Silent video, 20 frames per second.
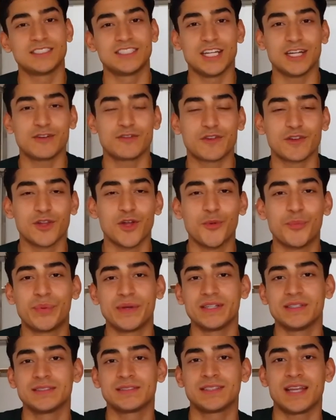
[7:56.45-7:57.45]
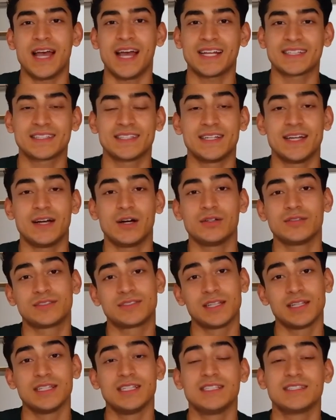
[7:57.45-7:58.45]
Jennifer Lopez acted out
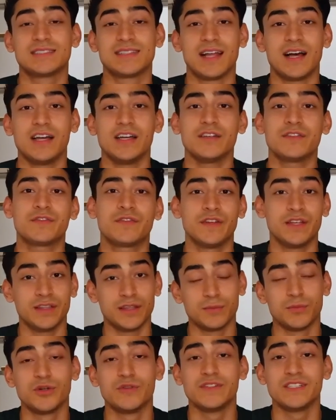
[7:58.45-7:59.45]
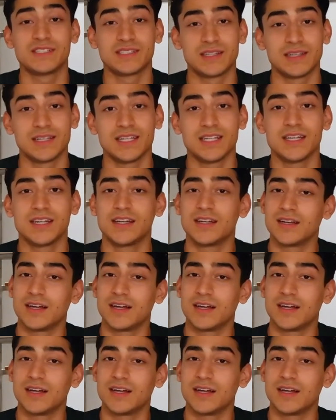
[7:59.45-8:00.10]
Selena's life in the movie Selena.